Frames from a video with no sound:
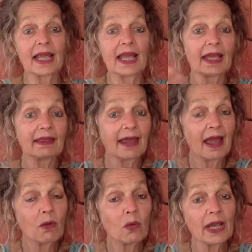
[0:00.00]
And
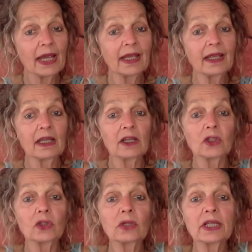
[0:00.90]
that way
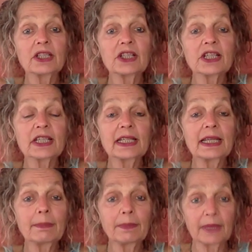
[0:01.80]
you can
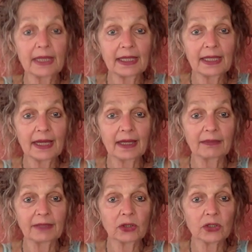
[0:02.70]
slip in here
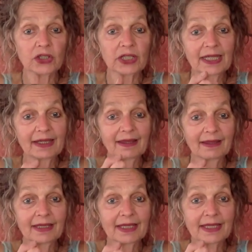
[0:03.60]
because
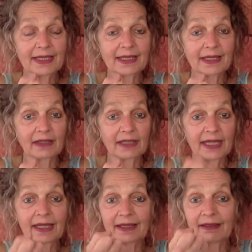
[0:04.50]
this is not
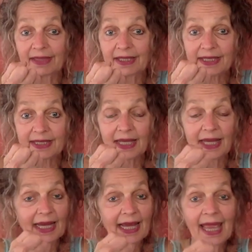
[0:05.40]
here and this
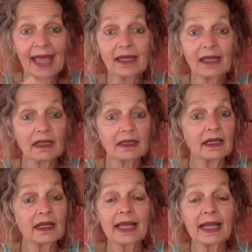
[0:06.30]
cannot
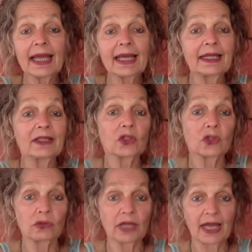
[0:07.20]
get
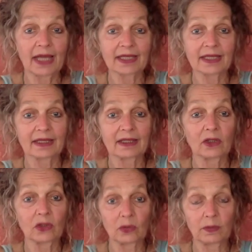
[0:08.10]
into that
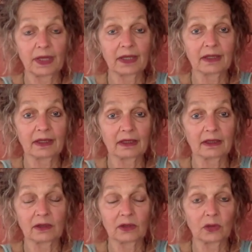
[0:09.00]
new
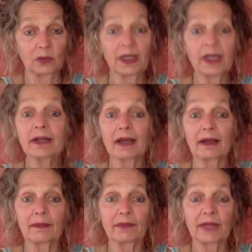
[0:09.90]

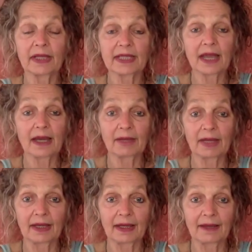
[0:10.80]
paradigm, that
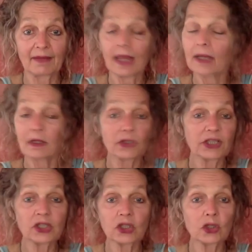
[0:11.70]
timeline, because
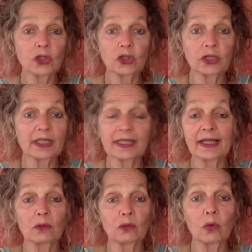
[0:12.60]
it's
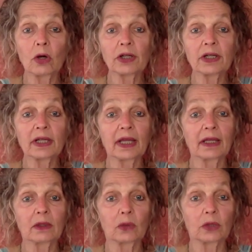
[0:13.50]
like water
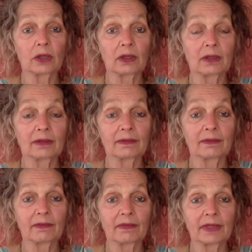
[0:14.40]
and oil.
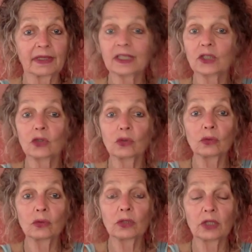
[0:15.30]
They
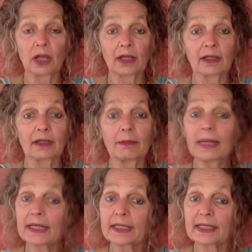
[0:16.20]
do not
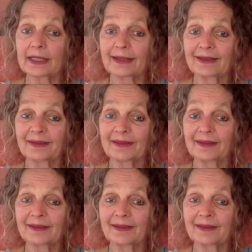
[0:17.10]
mix.